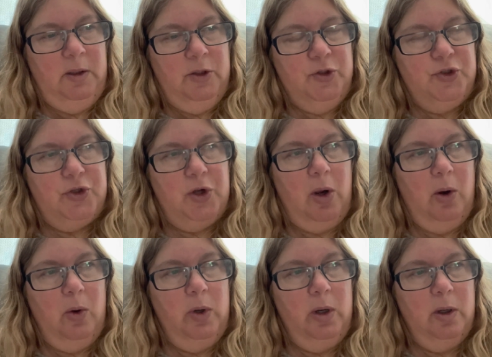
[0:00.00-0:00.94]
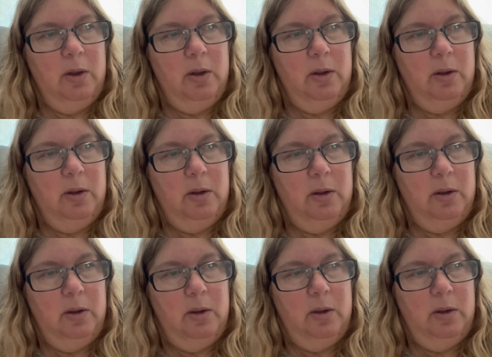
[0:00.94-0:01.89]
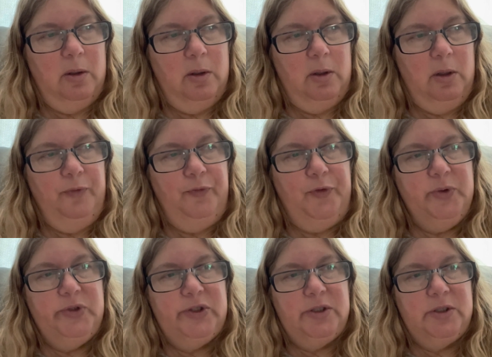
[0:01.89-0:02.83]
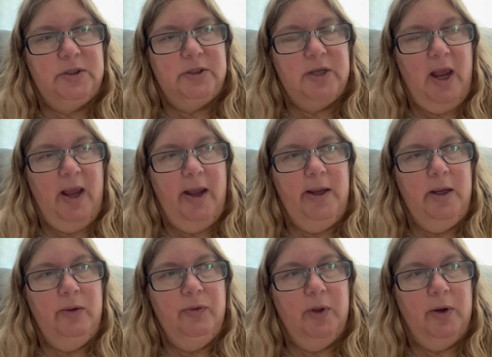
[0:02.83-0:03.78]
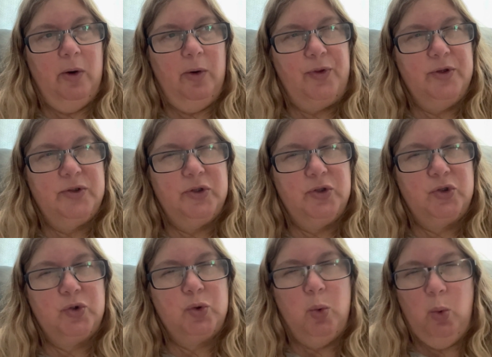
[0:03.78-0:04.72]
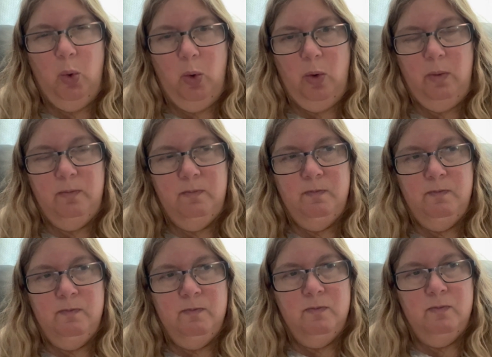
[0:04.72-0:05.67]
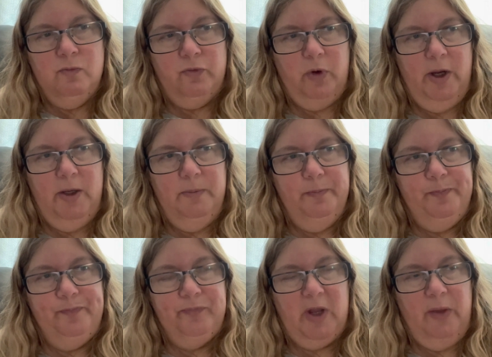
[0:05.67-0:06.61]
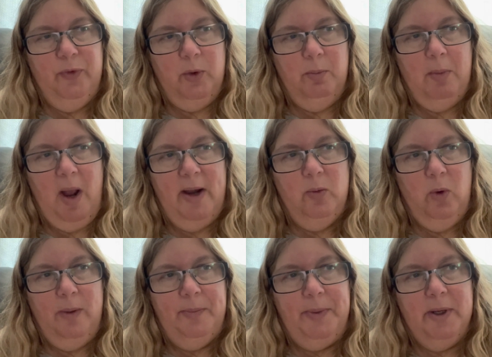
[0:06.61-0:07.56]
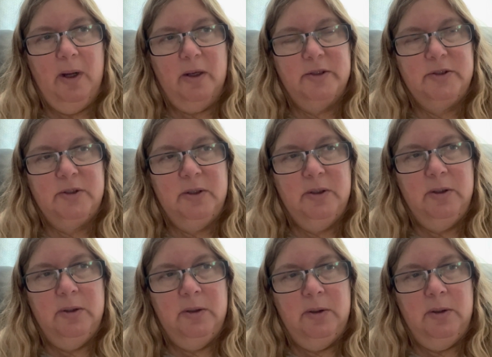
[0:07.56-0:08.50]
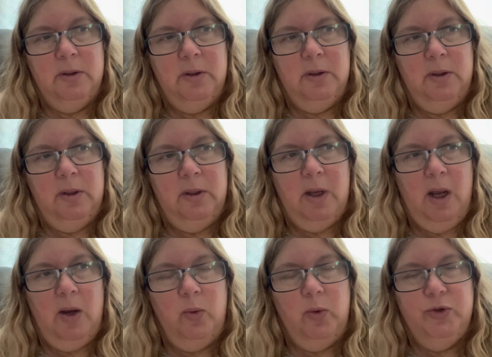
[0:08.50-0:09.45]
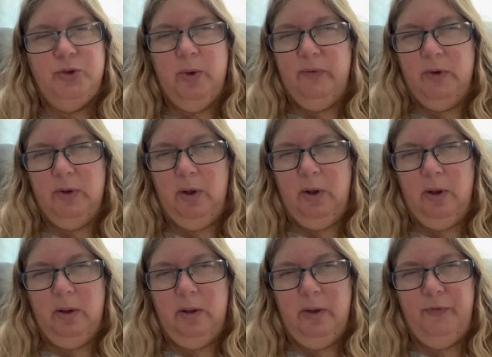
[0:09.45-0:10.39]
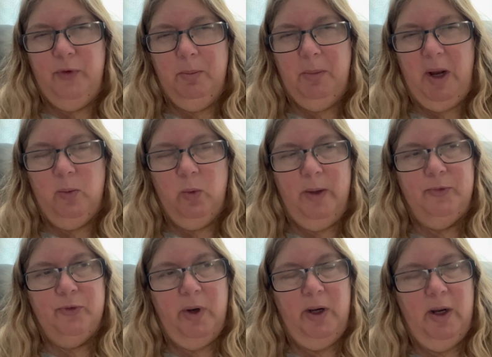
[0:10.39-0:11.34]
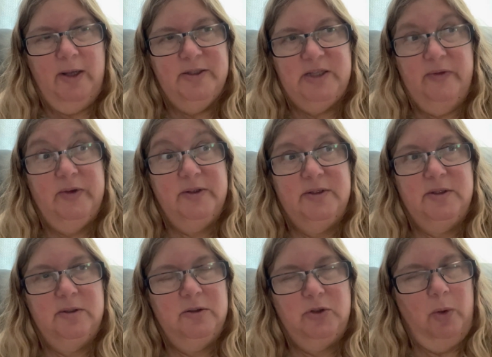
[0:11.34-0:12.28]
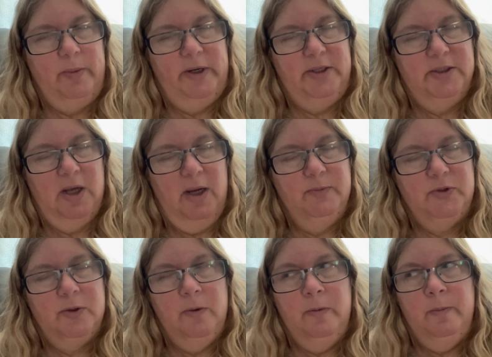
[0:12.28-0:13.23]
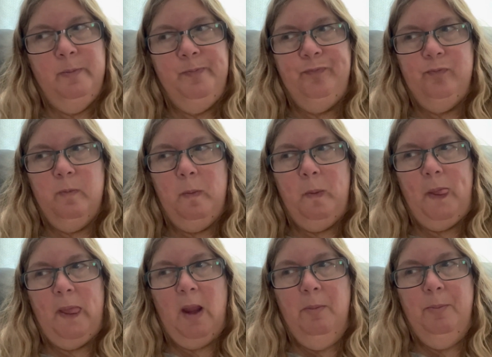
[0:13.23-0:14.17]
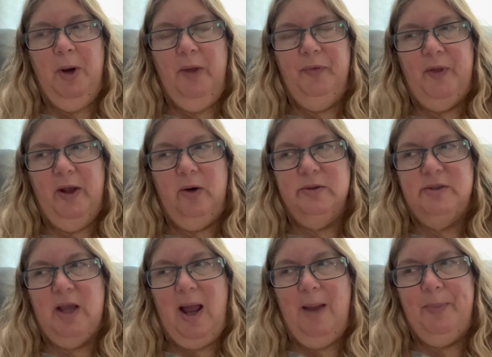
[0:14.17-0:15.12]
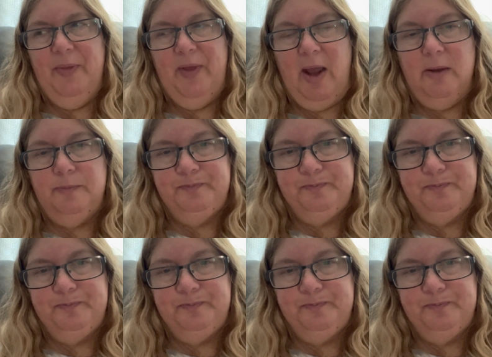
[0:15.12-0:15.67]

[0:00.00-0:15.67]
So, if you say that Earth is a school, right, and they're mind wiping us, how would you ever learn if you're mind wiped, right? I said this so many times. But then on top of that,